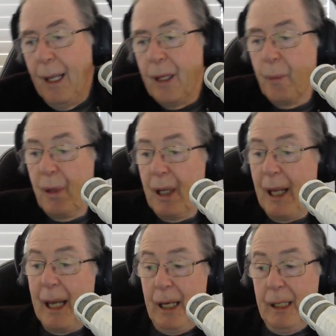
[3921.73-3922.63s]
The
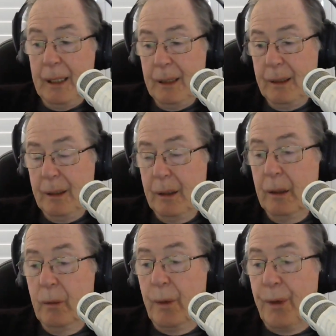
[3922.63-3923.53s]
player
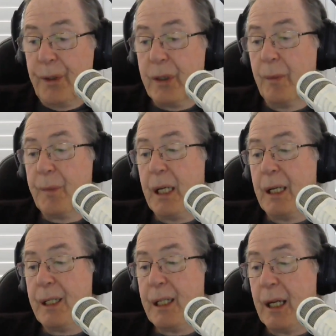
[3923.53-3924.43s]
with the top
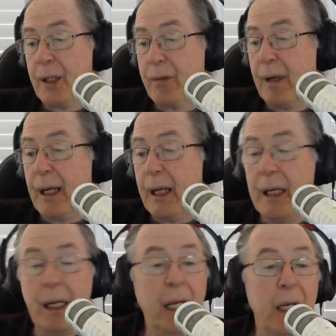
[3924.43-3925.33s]
sales rank
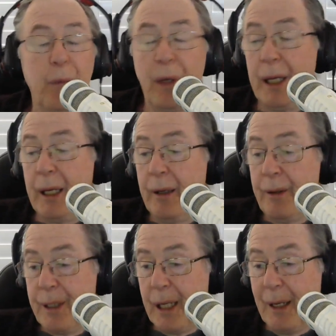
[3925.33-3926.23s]
in any
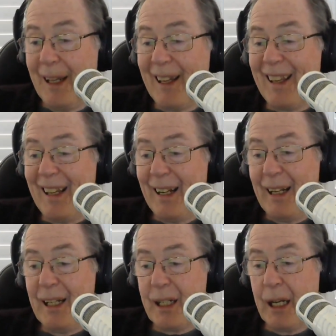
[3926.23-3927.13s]
player-owned town, again,
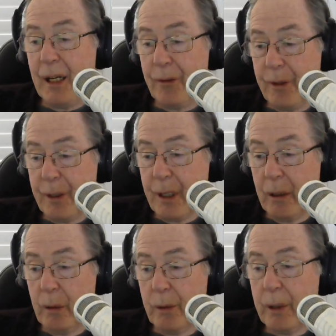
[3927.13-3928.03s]
it's 100
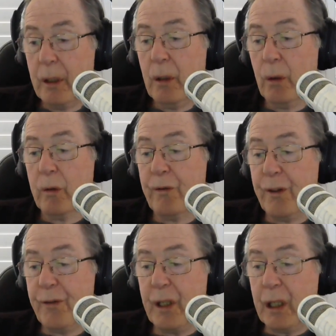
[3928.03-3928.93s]
gold or
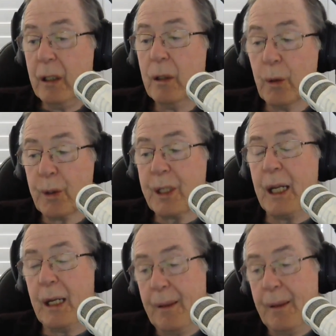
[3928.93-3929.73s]
50 or 10.